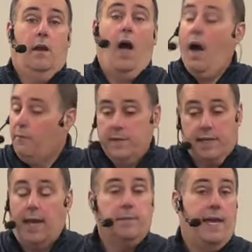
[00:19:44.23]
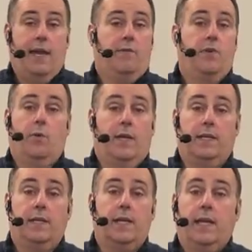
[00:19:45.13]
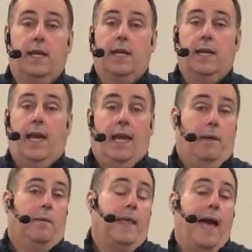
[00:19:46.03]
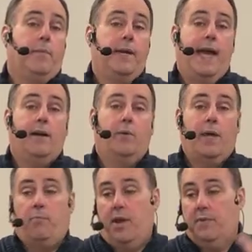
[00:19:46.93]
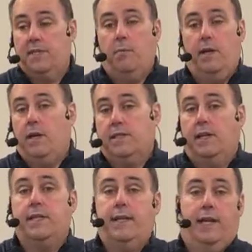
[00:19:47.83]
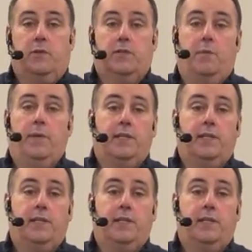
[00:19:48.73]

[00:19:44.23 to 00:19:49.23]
Oftentimes, I have no idea. And I'm in the habit now when I pray for somebody, I'll send a text or something and